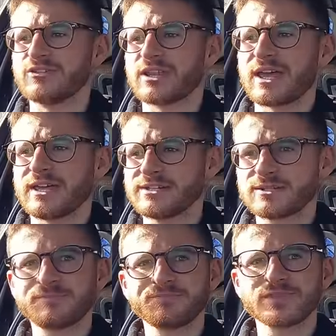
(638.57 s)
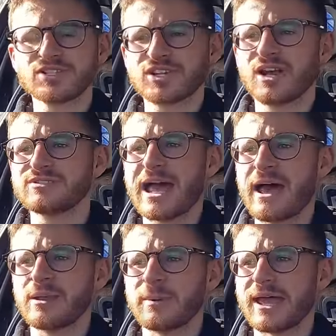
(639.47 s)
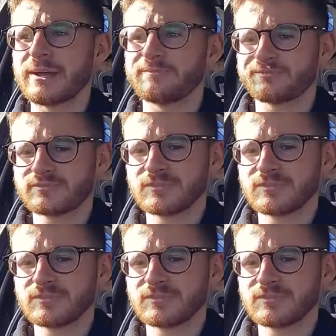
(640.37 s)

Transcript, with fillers: few gears, slow down a bit,